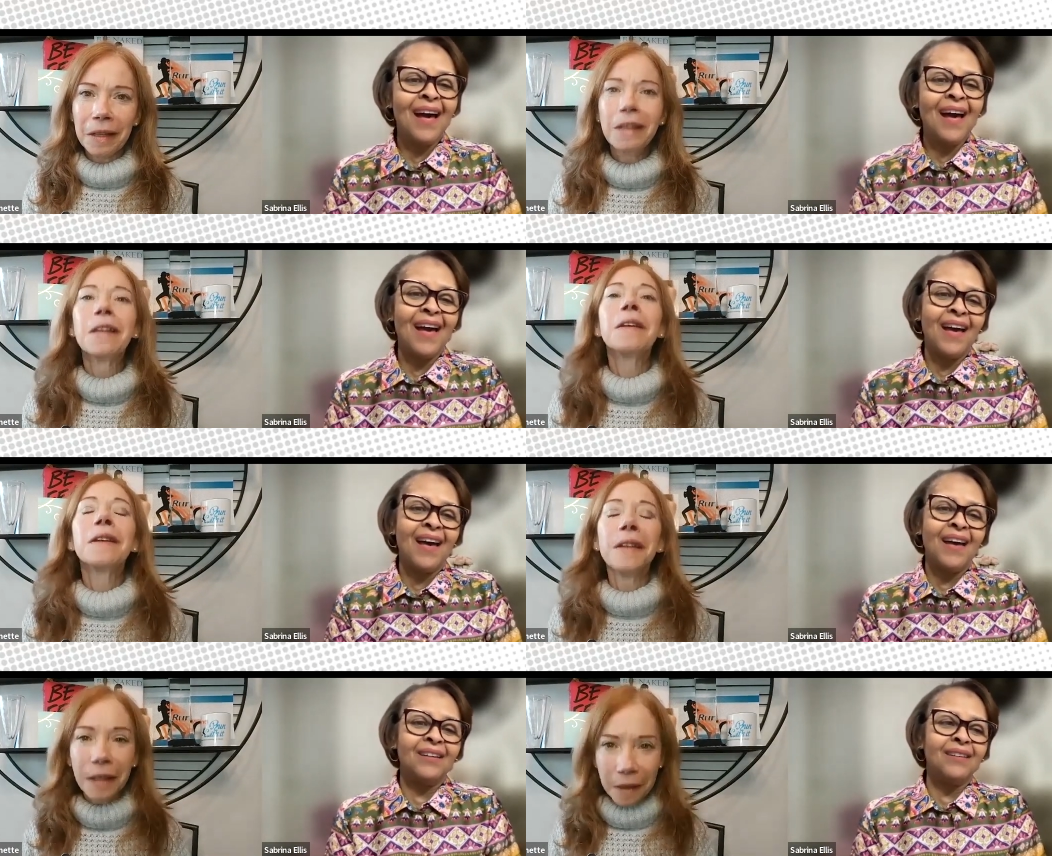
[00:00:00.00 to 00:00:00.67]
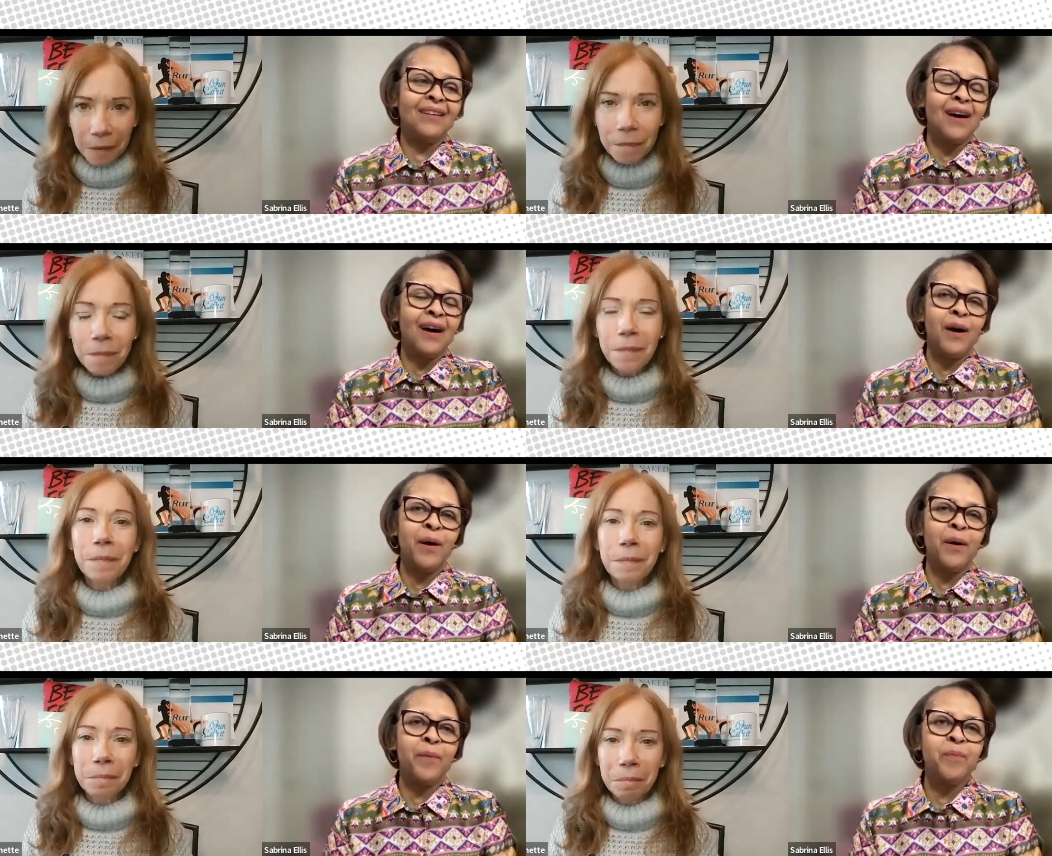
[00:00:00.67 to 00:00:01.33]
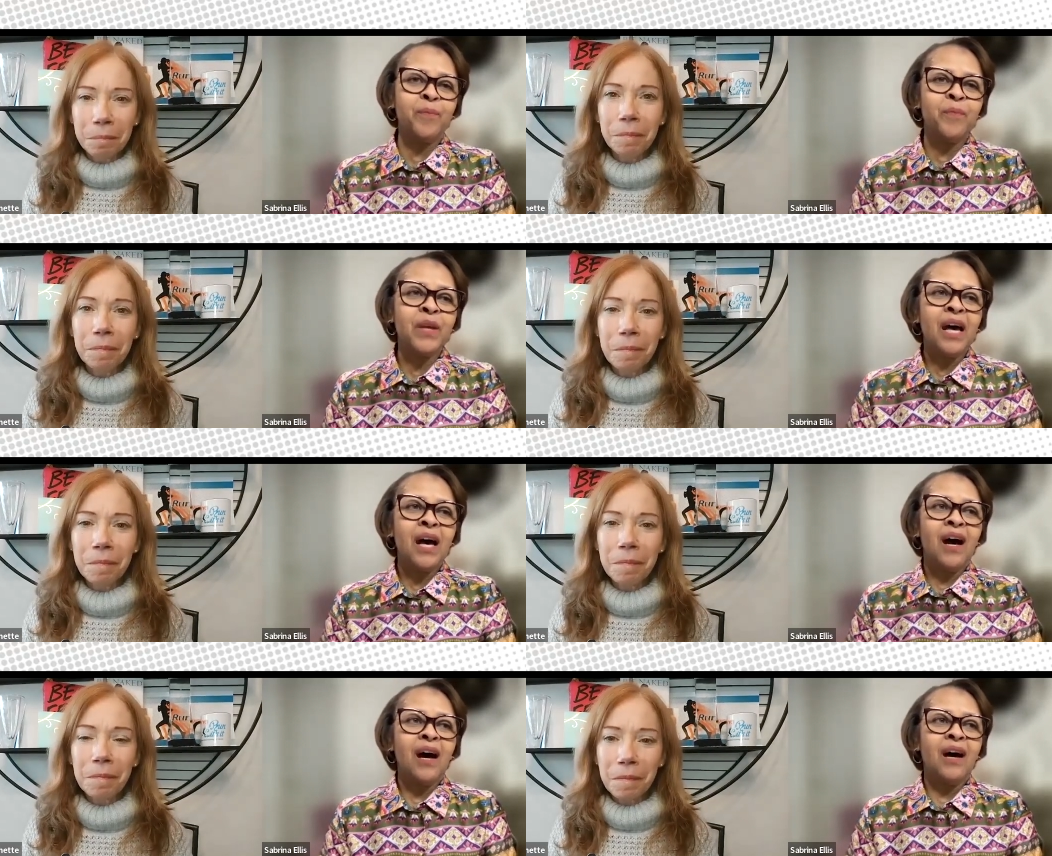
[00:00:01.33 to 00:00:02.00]
Speaker 1: And um,
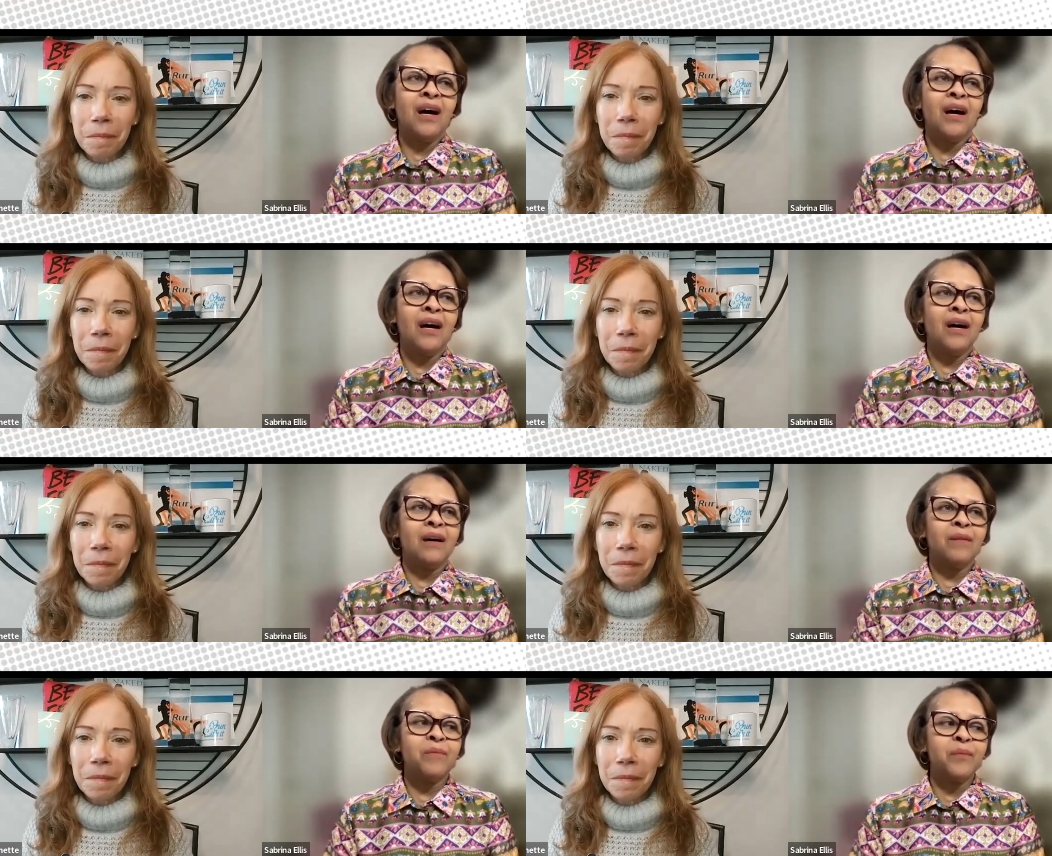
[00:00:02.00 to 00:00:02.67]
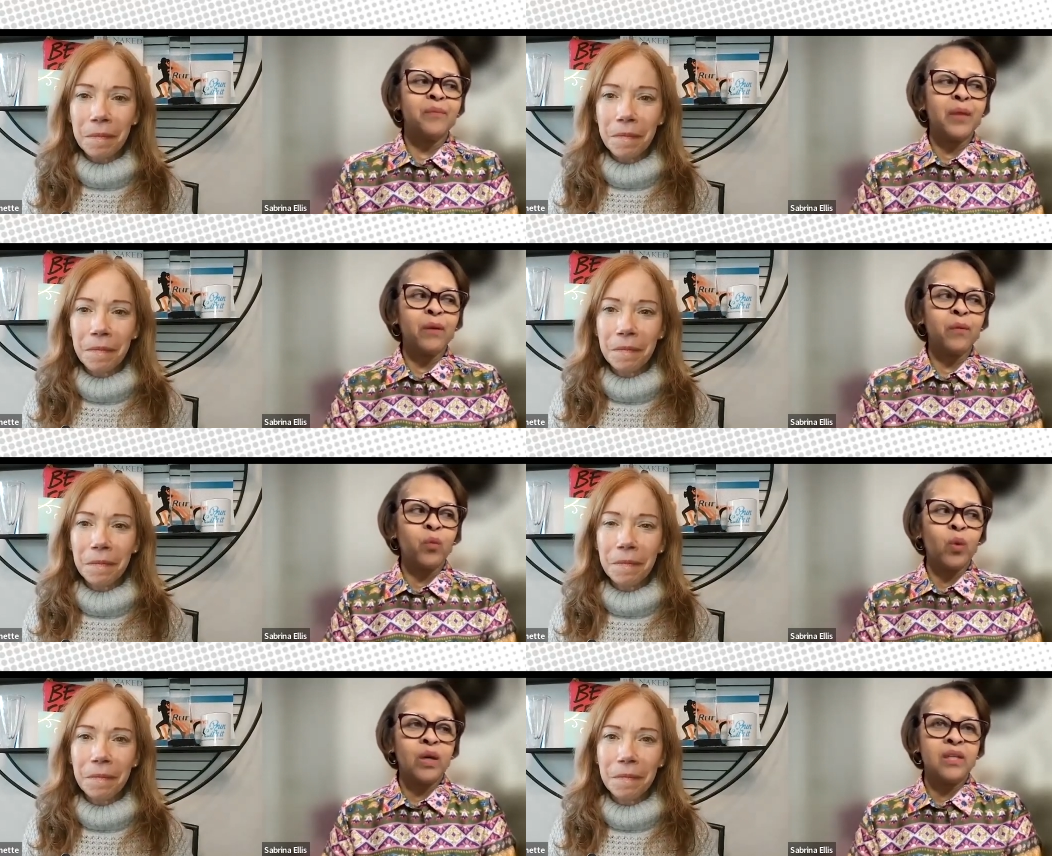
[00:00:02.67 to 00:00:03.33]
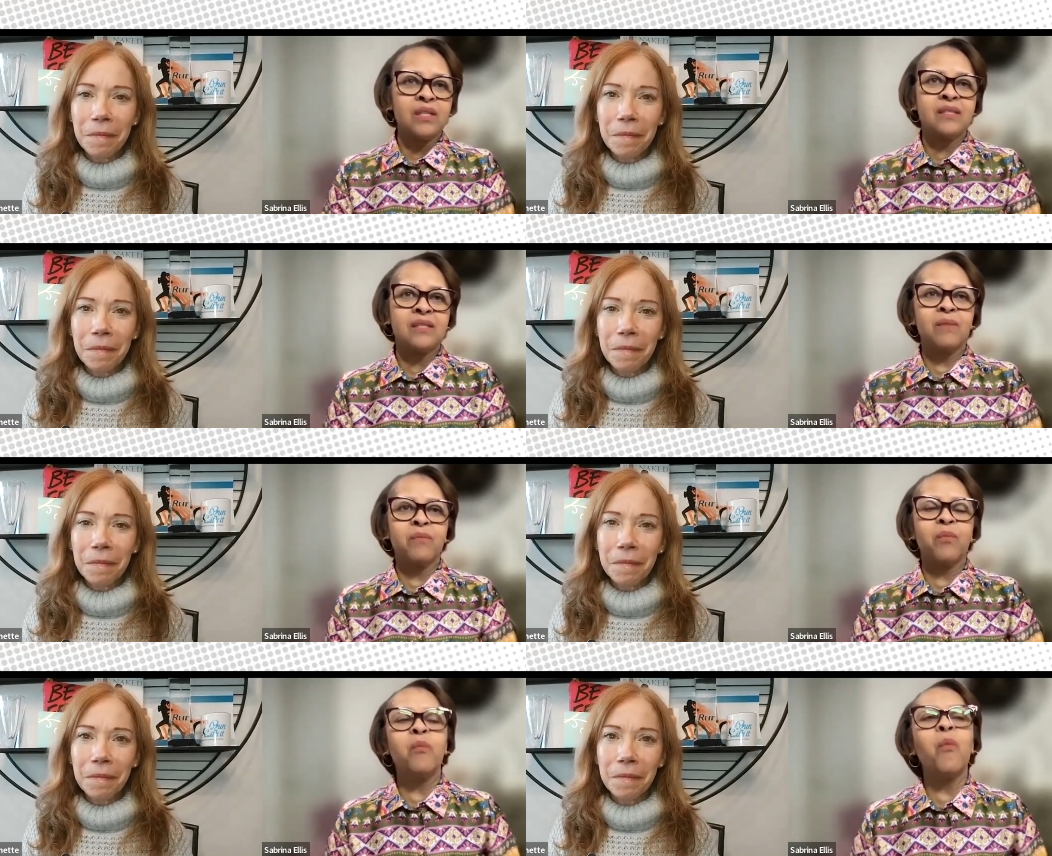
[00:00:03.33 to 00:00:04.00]
um, it was
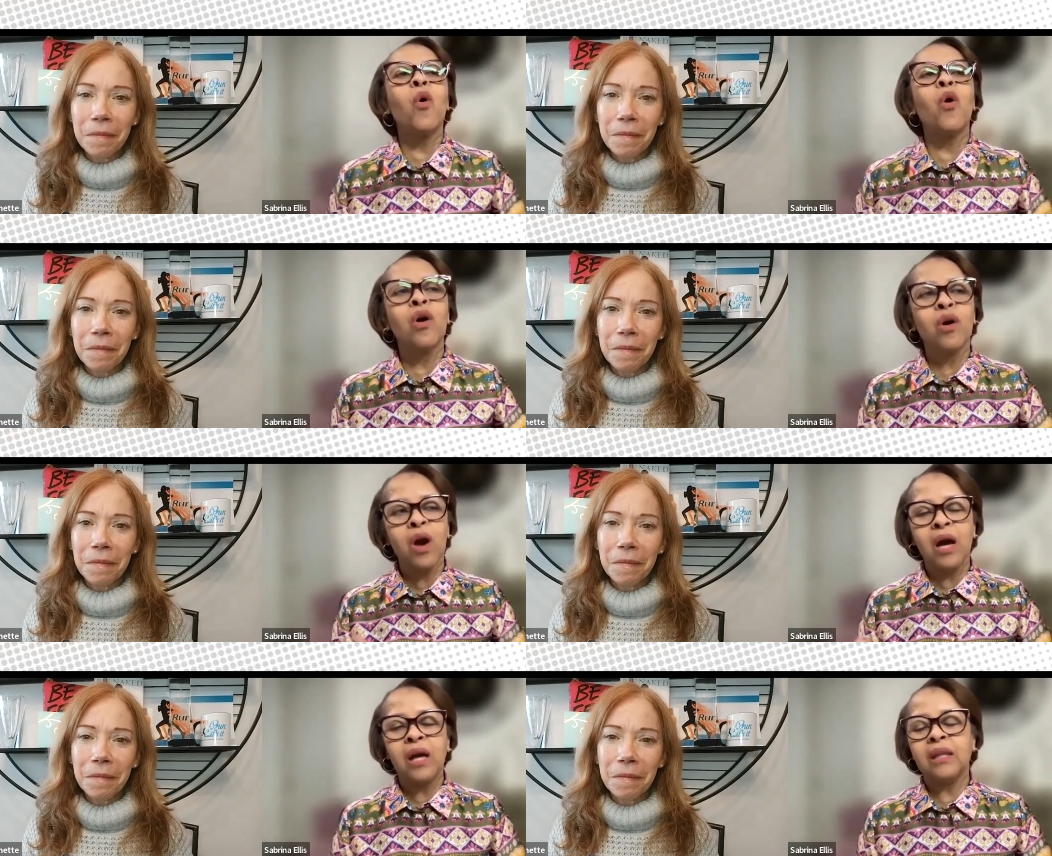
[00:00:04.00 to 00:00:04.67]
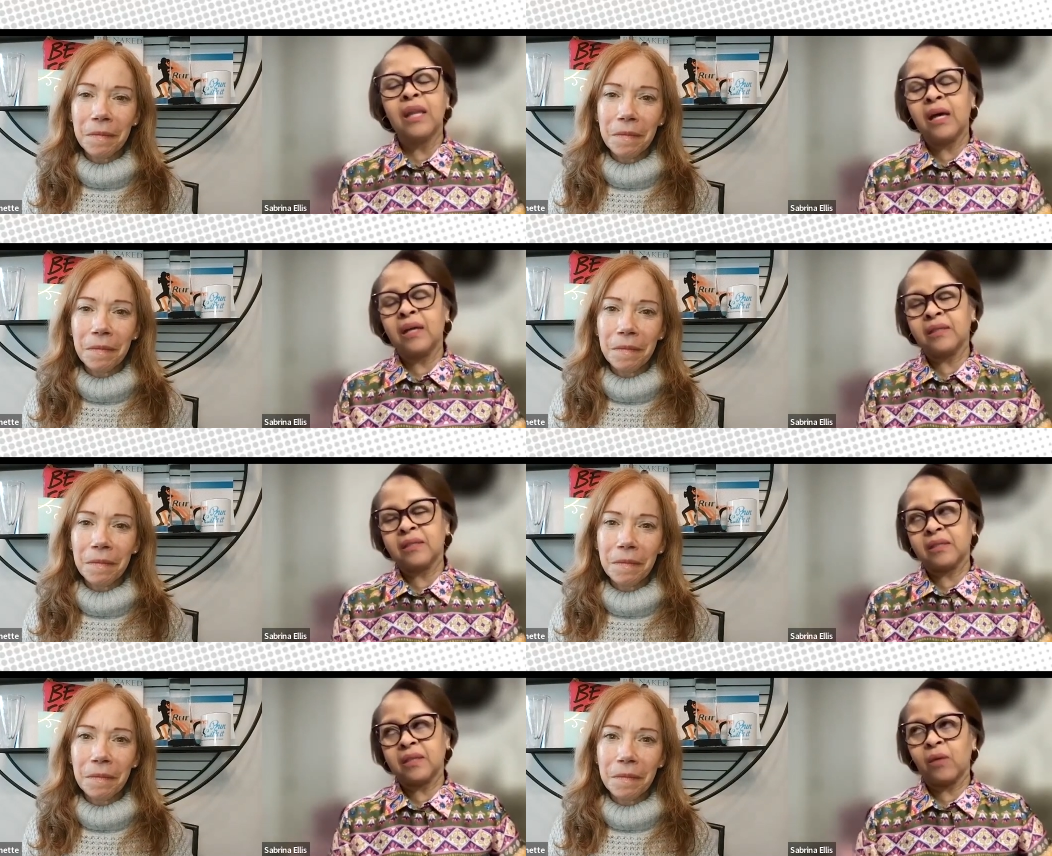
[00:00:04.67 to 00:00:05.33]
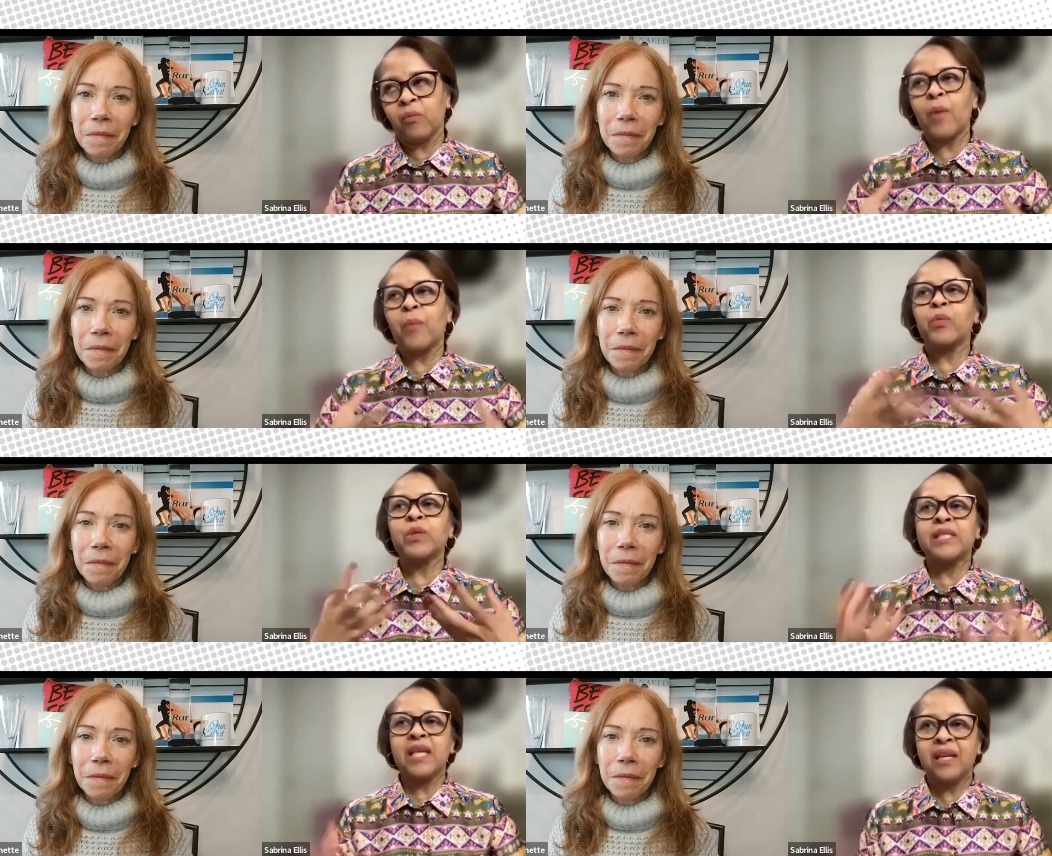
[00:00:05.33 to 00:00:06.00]
more or less
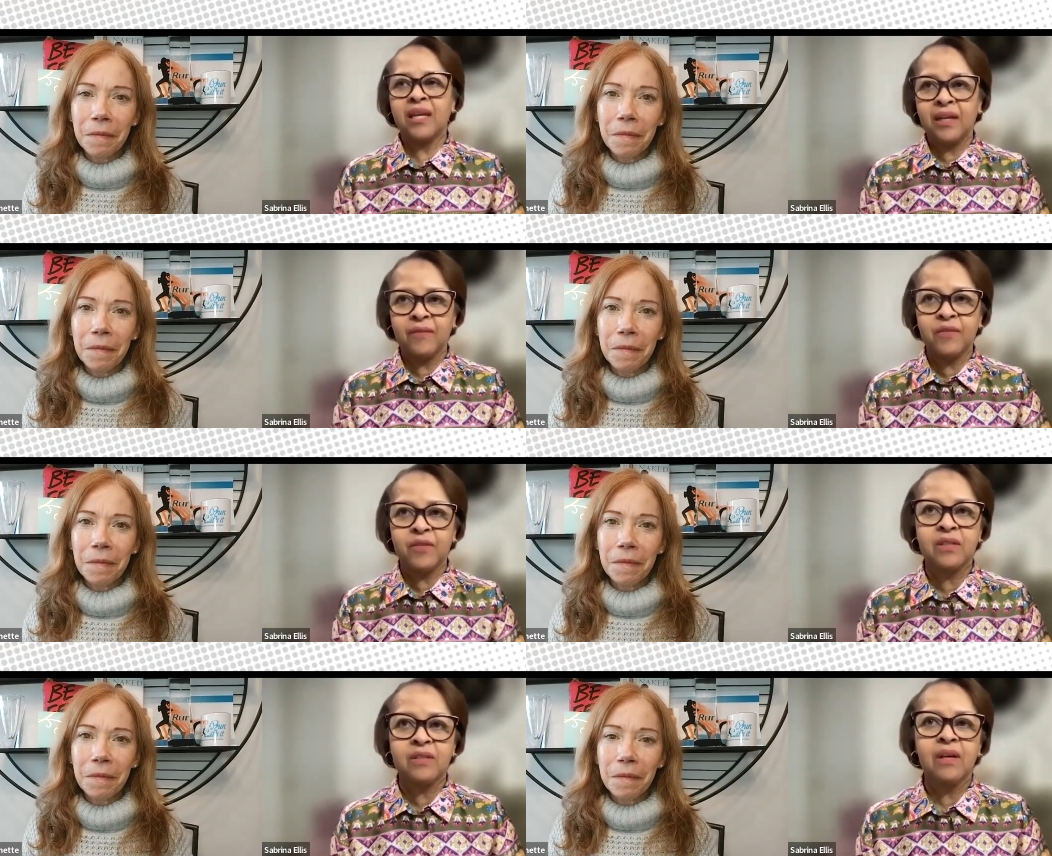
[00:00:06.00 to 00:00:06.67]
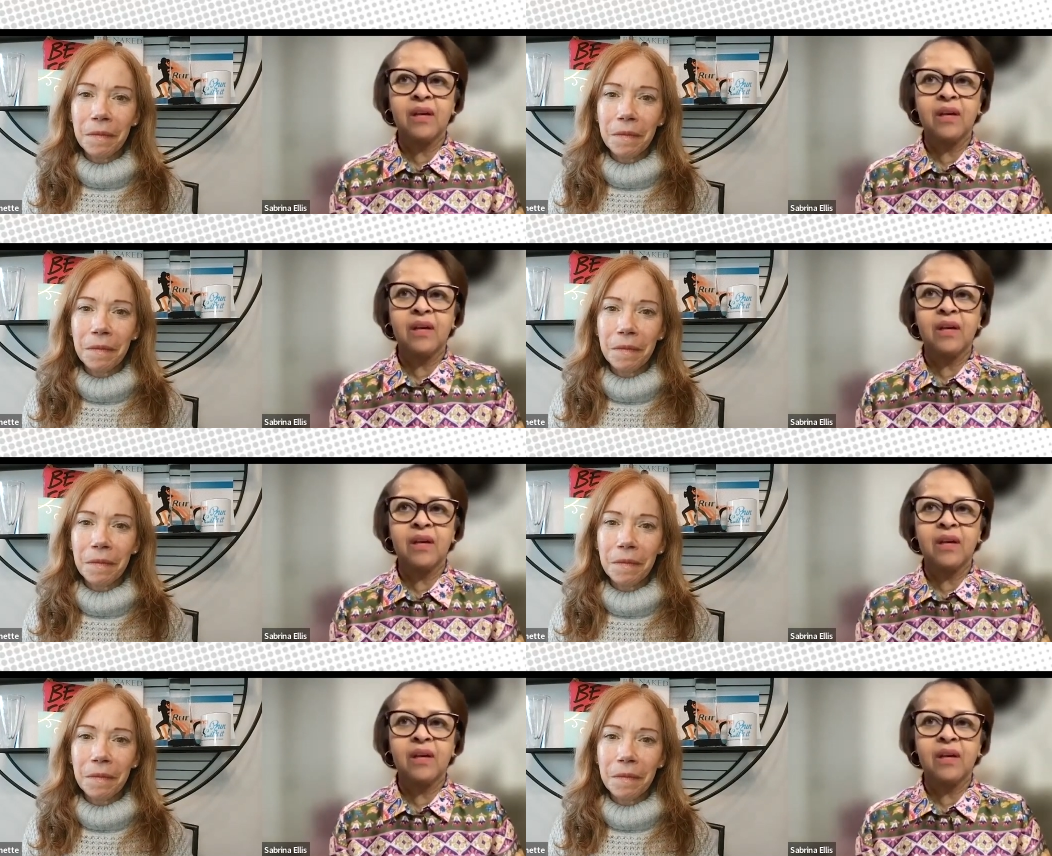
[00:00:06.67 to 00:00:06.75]
representatives